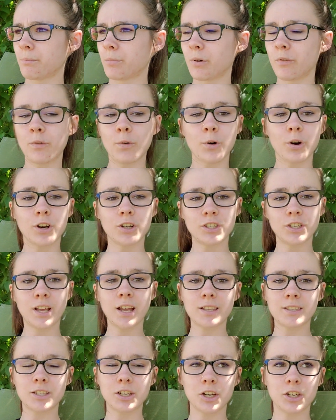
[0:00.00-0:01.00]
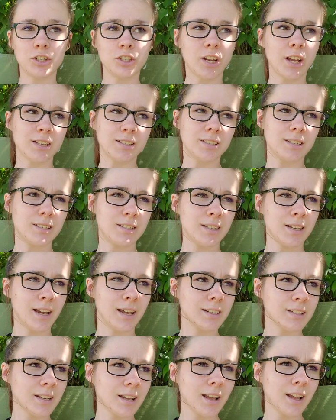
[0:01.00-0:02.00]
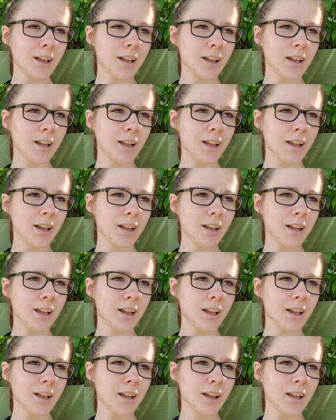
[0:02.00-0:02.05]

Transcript: before she gets here and she gets to see it.